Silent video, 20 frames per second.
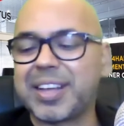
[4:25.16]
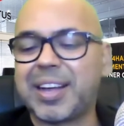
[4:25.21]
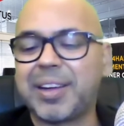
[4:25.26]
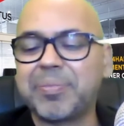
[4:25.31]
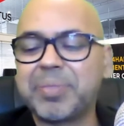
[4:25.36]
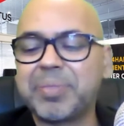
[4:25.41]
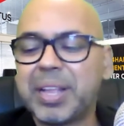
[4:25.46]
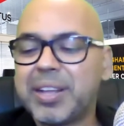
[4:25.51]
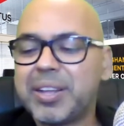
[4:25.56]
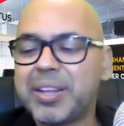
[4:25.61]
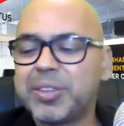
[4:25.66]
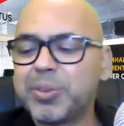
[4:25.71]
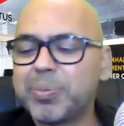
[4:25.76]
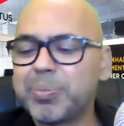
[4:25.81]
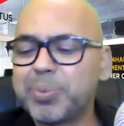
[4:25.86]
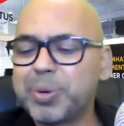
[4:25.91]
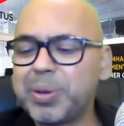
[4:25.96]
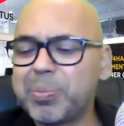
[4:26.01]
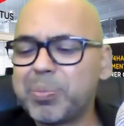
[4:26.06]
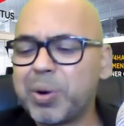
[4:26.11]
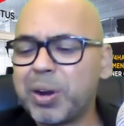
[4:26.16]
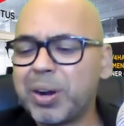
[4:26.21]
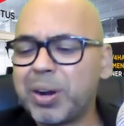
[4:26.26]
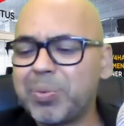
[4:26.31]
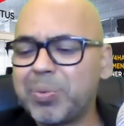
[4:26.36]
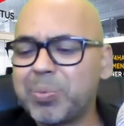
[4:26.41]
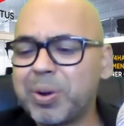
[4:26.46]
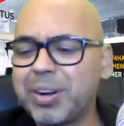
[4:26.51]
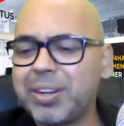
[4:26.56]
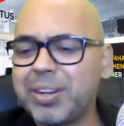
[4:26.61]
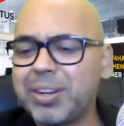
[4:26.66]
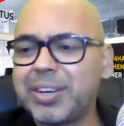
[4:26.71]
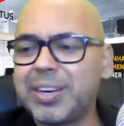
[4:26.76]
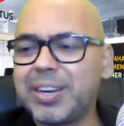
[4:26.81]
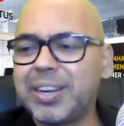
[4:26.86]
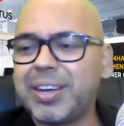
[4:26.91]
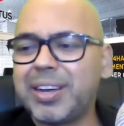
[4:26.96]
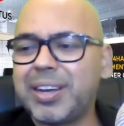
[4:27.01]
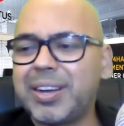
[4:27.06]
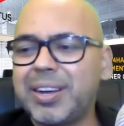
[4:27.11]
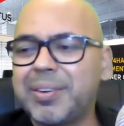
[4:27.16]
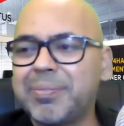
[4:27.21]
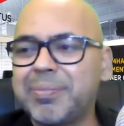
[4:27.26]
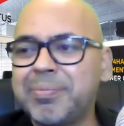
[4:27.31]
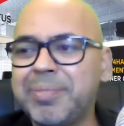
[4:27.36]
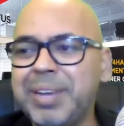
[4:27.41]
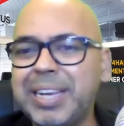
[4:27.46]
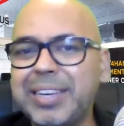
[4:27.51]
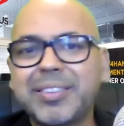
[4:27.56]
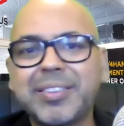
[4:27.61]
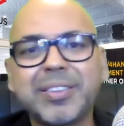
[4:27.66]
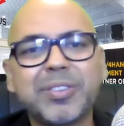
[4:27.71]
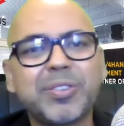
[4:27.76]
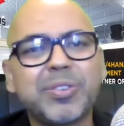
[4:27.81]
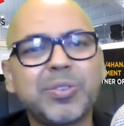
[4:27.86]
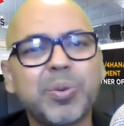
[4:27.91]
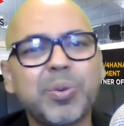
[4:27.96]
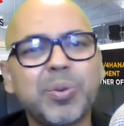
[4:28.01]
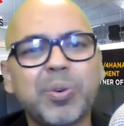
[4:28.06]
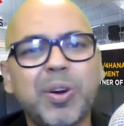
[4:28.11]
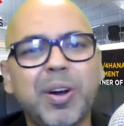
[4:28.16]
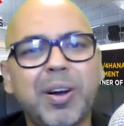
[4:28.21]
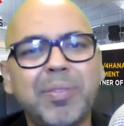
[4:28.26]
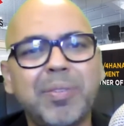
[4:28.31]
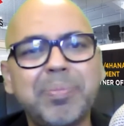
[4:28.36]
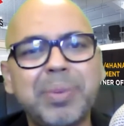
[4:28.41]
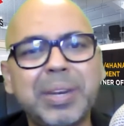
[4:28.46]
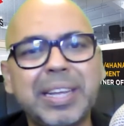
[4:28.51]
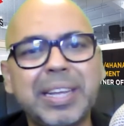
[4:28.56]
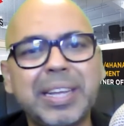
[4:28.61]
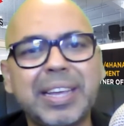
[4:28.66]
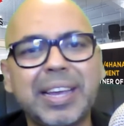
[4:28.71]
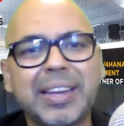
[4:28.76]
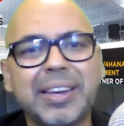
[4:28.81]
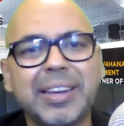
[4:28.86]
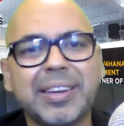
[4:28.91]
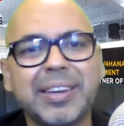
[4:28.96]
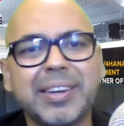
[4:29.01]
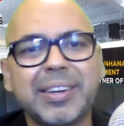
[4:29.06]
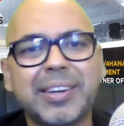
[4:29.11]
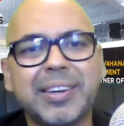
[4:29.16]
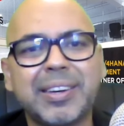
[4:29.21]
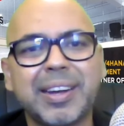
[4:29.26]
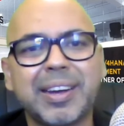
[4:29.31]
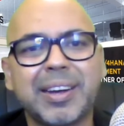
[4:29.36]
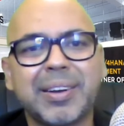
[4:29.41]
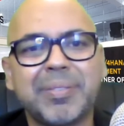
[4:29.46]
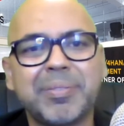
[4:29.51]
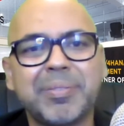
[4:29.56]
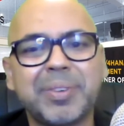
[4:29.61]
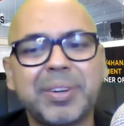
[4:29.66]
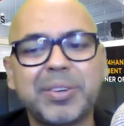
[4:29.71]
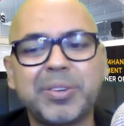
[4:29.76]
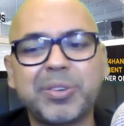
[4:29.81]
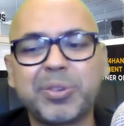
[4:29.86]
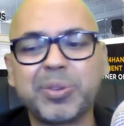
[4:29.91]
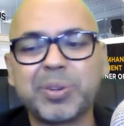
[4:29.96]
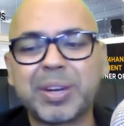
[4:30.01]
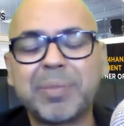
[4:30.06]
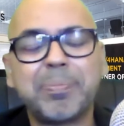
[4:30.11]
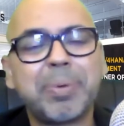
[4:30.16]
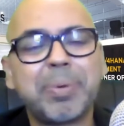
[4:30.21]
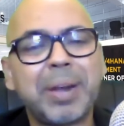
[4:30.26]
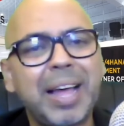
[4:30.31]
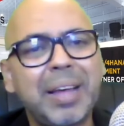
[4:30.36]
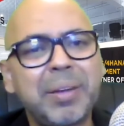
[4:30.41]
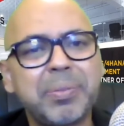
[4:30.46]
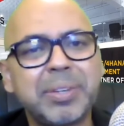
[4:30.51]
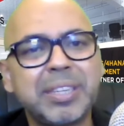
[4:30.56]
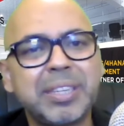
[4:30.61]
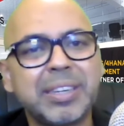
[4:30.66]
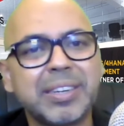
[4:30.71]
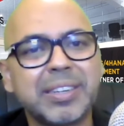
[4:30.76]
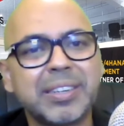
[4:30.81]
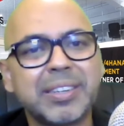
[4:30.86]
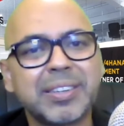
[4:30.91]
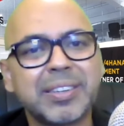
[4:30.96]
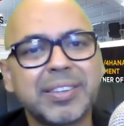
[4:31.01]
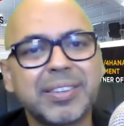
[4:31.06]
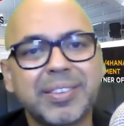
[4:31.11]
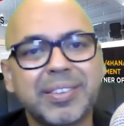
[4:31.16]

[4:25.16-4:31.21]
So Budi, what makes it so complicated to comply with it?